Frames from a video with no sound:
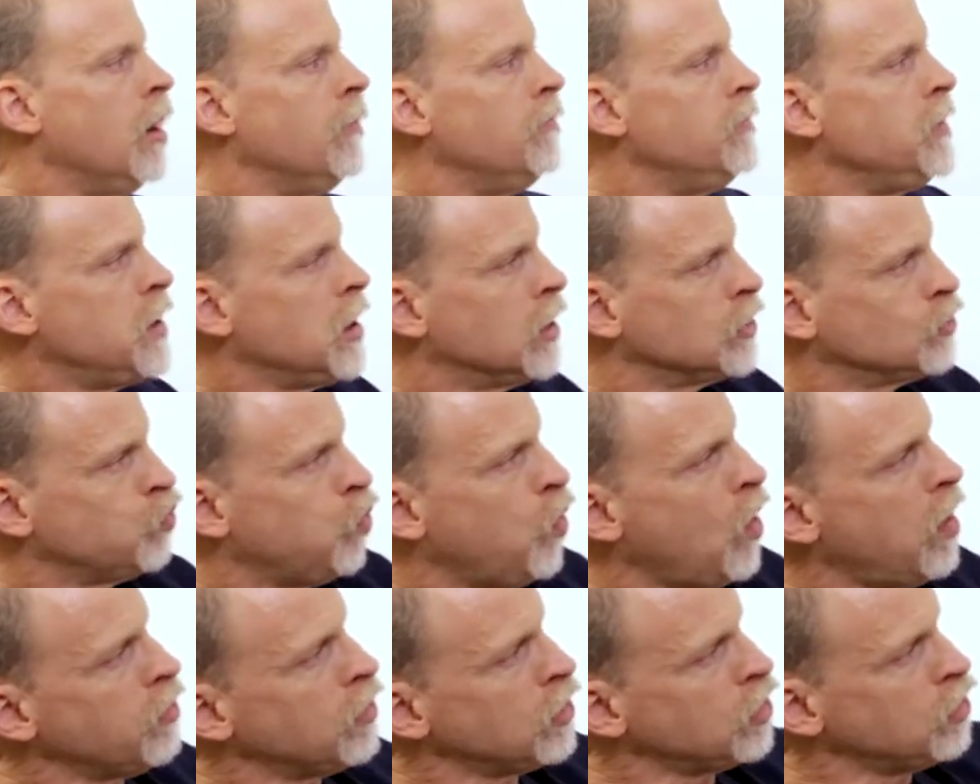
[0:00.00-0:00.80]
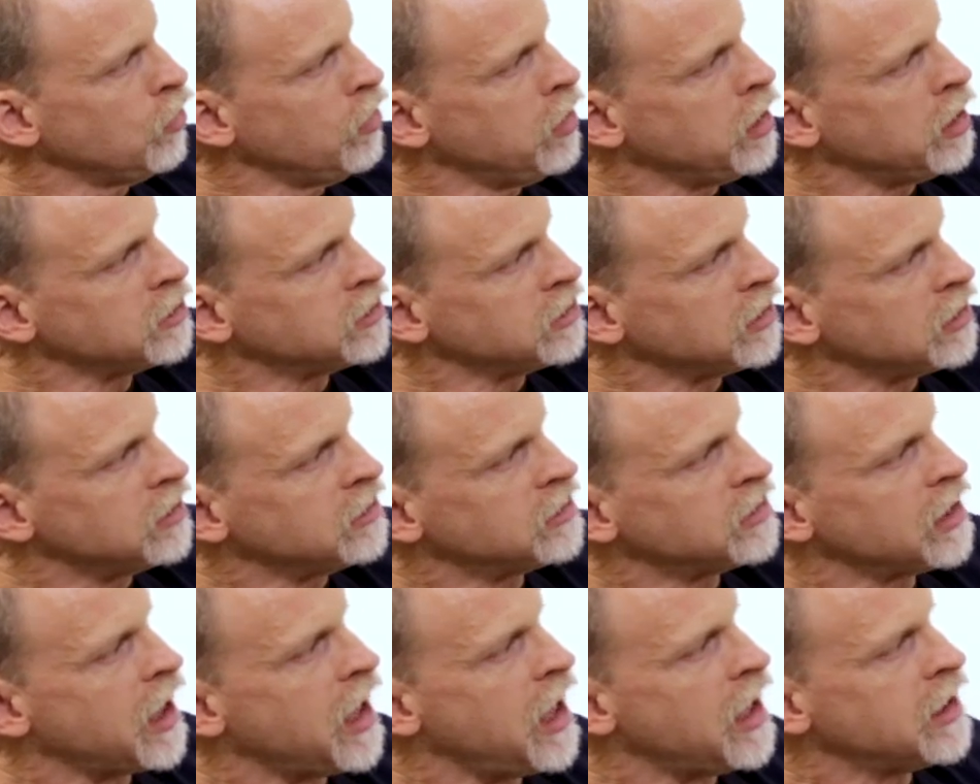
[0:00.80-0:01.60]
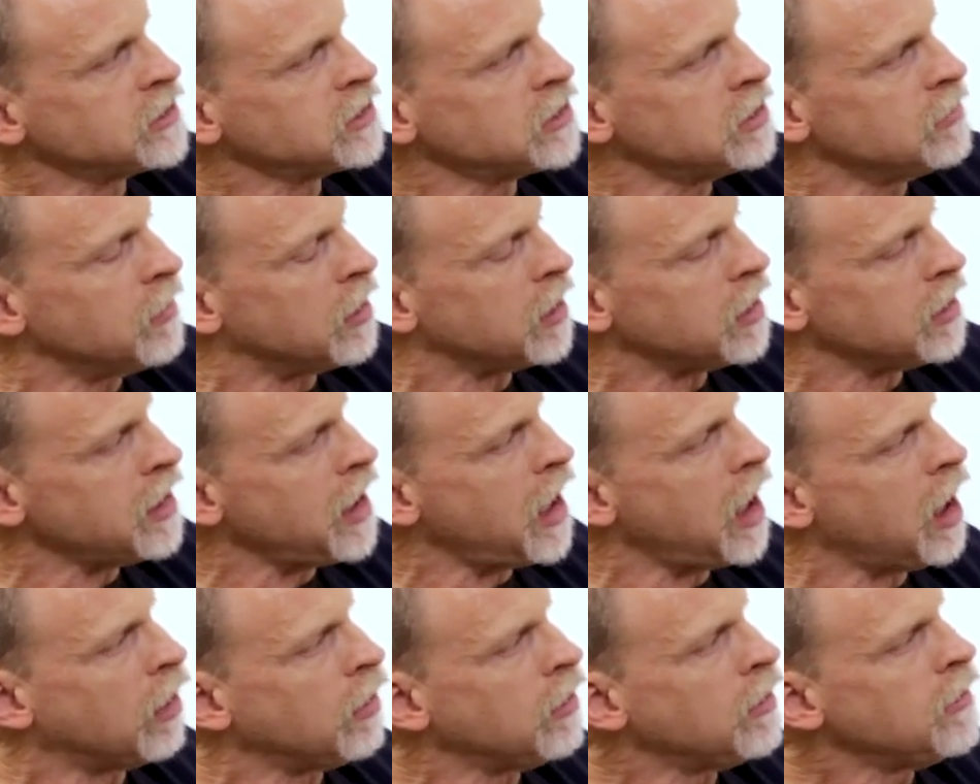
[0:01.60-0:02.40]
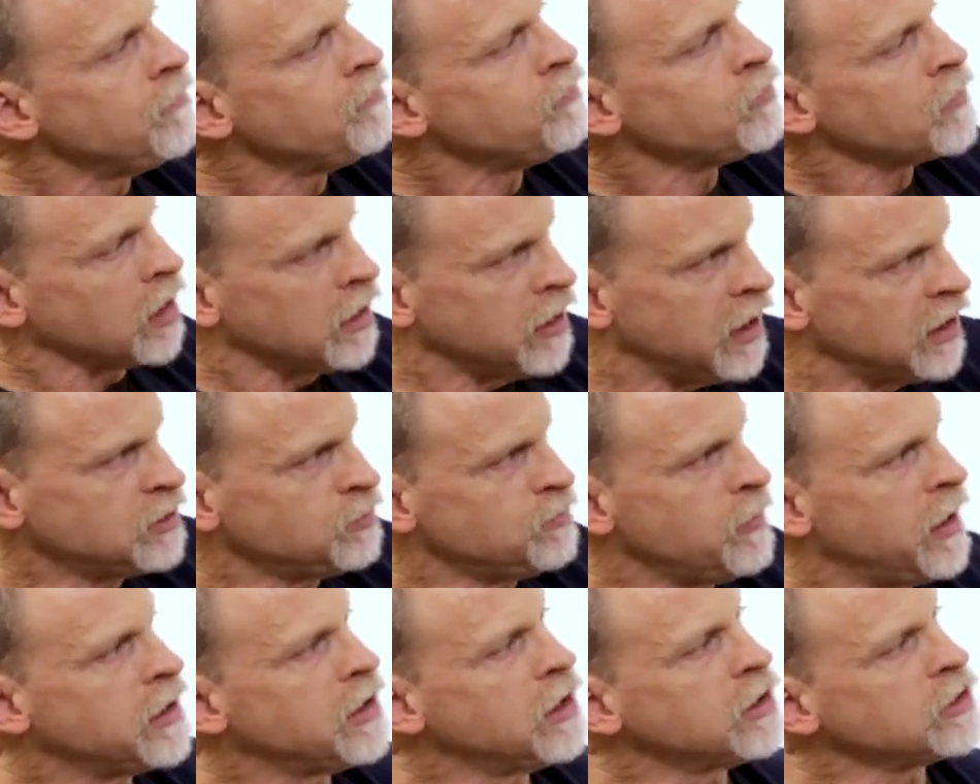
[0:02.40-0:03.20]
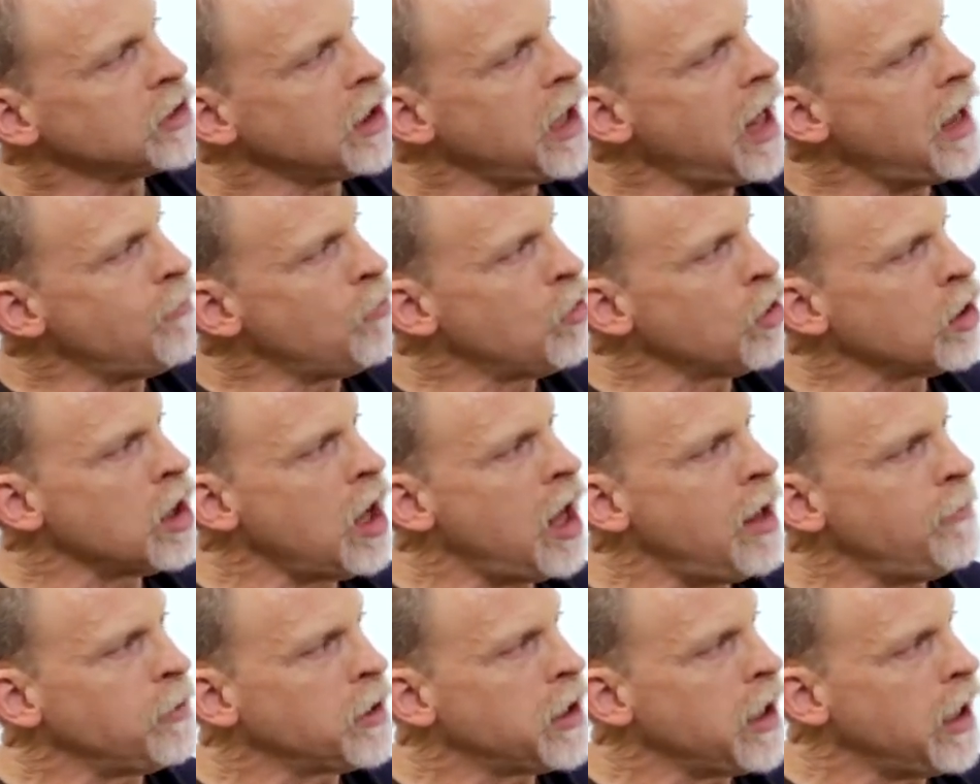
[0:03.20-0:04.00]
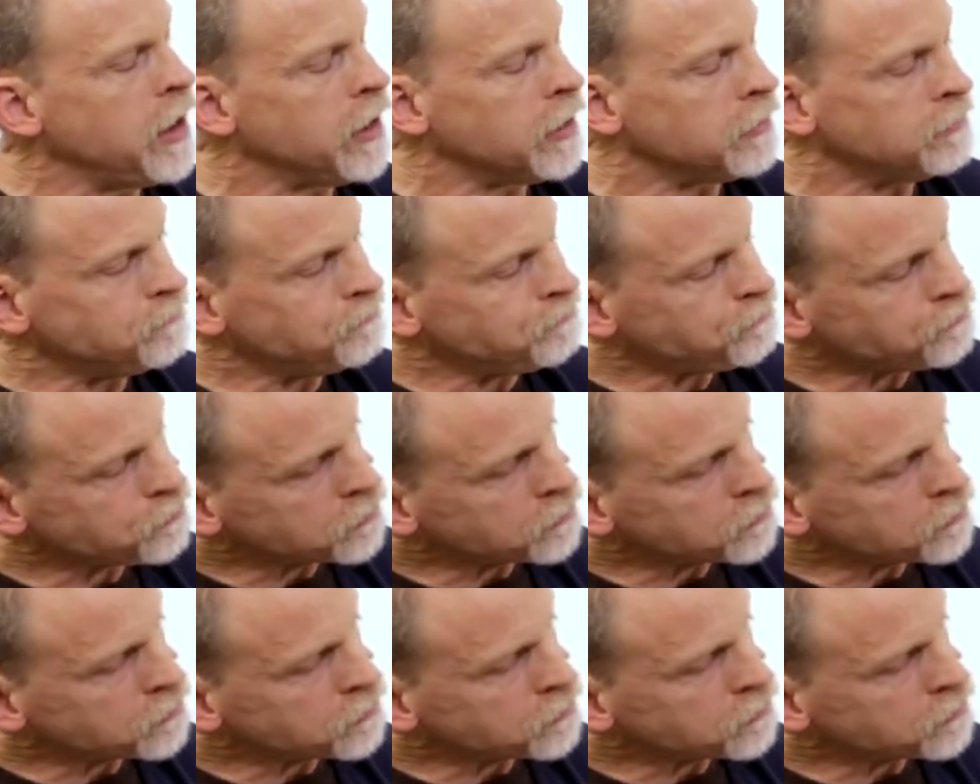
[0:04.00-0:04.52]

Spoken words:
Because what we're doing is it's an estimate. Now, let's make this a lot more complicated.